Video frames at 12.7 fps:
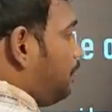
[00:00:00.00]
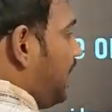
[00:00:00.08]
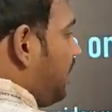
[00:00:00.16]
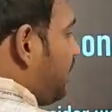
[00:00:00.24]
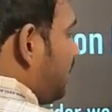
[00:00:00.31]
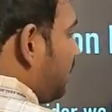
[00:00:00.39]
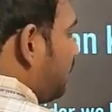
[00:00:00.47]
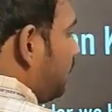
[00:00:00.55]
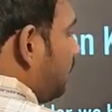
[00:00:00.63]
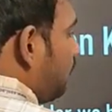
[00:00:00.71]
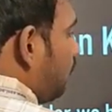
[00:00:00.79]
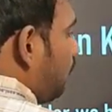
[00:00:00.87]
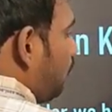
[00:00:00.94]

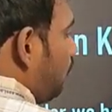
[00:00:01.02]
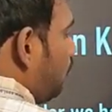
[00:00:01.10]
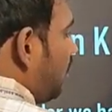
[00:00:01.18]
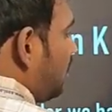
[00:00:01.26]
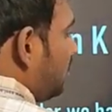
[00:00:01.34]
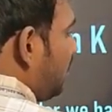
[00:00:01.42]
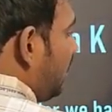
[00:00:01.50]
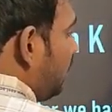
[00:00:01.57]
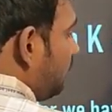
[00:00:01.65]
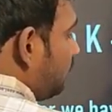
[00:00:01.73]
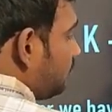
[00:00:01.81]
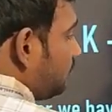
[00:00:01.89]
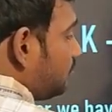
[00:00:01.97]
P1
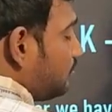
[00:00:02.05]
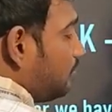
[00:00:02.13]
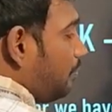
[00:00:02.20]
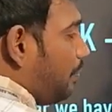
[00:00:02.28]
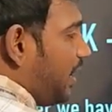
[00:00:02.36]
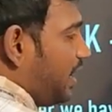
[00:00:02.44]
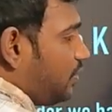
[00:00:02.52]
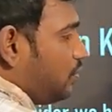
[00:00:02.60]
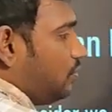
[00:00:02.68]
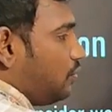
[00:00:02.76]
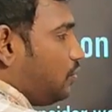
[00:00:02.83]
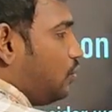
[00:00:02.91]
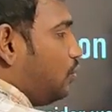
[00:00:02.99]
13,
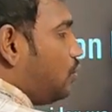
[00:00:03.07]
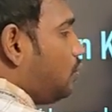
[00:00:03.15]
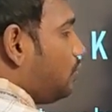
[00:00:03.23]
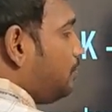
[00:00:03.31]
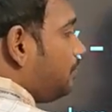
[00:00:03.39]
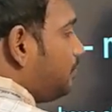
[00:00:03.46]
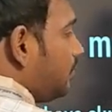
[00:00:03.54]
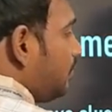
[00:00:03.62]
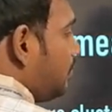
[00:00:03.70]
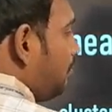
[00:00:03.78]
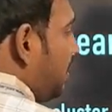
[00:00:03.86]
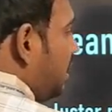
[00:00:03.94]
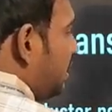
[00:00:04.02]
P2 22,
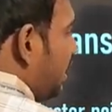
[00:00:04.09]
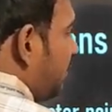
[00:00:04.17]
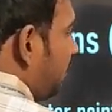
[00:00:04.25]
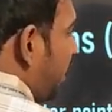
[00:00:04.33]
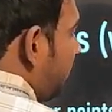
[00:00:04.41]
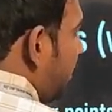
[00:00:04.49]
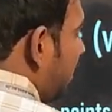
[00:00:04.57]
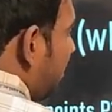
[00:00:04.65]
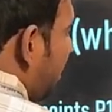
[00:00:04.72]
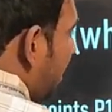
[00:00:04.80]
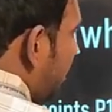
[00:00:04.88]
P3 58